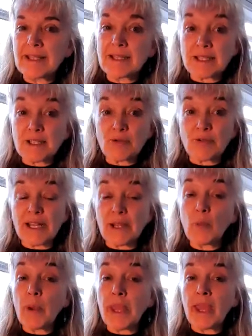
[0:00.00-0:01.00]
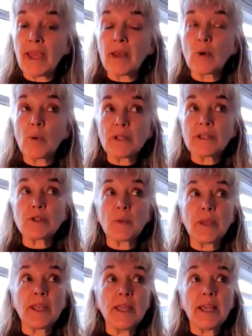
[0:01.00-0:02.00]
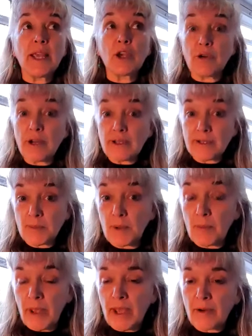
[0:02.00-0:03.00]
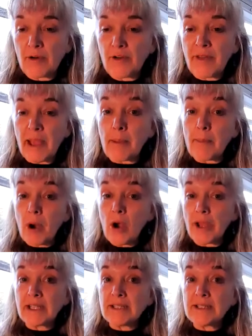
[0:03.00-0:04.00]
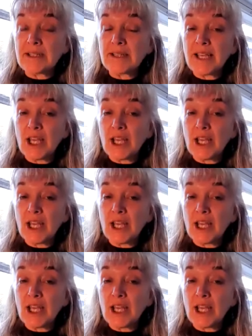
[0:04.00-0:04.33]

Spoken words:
this is really where, once we grasp the power of our mind,